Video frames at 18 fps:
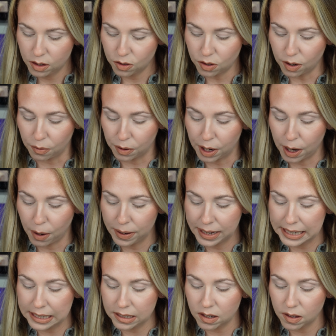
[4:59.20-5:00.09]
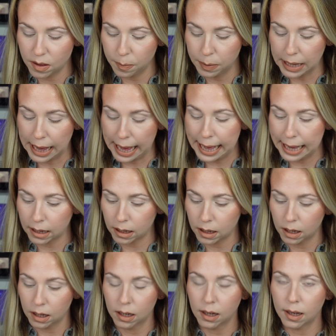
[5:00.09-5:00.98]
So going into the
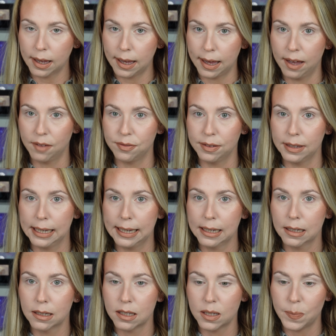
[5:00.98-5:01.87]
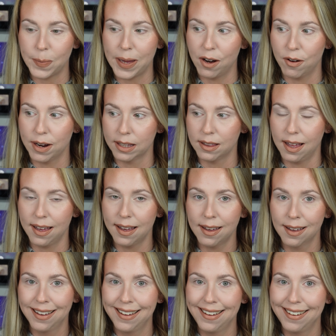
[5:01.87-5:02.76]
black, carefully,
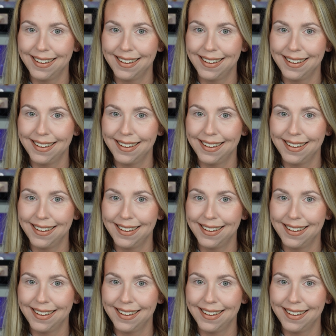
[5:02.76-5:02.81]
sparingly.